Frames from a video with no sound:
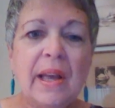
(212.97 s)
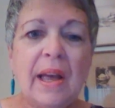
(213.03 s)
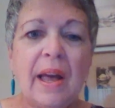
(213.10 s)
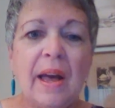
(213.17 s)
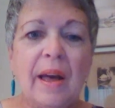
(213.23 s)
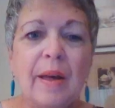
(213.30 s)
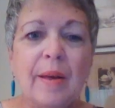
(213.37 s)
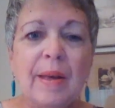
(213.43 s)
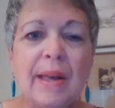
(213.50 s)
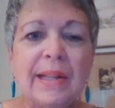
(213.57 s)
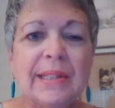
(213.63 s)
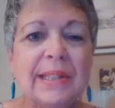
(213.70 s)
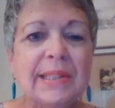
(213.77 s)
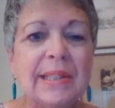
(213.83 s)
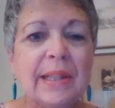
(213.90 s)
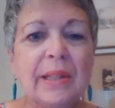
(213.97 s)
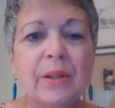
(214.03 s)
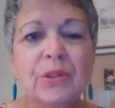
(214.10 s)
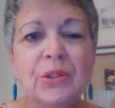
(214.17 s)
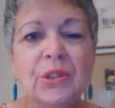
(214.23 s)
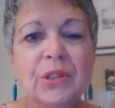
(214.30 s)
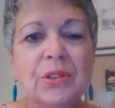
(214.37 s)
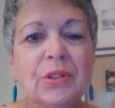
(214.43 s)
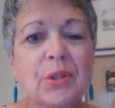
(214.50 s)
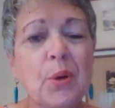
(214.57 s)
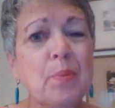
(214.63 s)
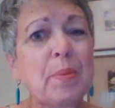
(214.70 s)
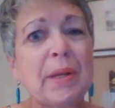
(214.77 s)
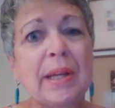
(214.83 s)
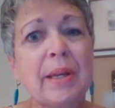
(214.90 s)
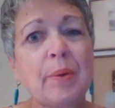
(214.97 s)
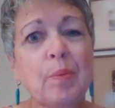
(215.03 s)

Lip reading: As I said, there's just so many